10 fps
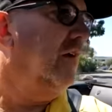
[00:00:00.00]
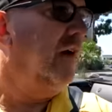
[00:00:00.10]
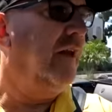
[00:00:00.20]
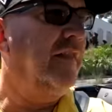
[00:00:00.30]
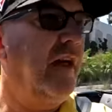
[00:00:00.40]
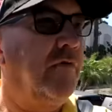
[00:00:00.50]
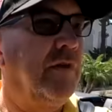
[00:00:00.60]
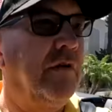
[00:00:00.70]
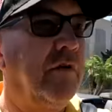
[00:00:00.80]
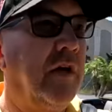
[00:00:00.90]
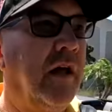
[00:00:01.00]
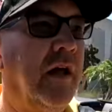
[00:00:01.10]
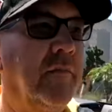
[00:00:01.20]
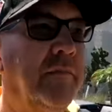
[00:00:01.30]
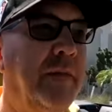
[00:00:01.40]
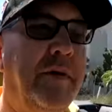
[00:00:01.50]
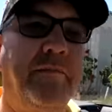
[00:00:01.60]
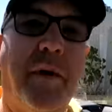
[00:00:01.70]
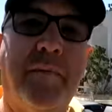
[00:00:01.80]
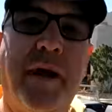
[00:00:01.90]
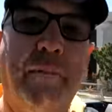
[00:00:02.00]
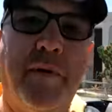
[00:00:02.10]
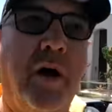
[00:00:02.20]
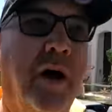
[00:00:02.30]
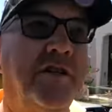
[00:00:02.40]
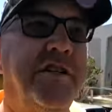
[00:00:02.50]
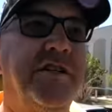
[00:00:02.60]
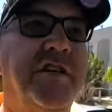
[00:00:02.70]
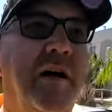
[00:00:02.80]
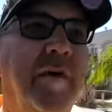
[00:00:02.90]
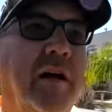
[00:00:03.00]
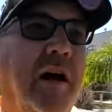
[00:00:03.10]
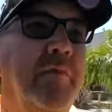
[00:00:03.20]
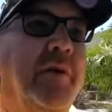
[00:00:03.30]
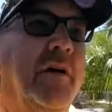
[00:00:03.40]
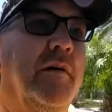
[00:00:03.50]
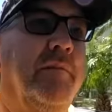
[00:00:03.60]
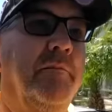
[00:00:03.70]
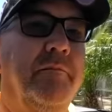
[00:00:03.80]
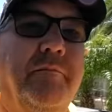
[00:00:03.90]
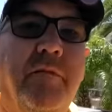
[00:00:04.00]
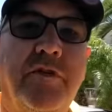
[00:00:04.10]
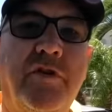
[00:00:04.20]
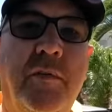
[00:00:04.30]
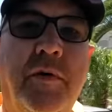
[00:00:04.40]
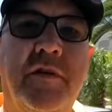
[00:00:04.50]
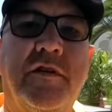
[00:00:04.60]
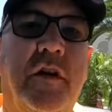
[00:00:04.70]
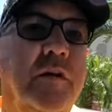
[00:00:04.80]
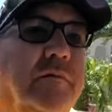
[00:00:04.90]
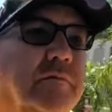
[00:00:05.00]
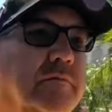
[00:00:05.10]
and then we'll uh, maybe bump it up a notch each time I come here. Sorry about the sun.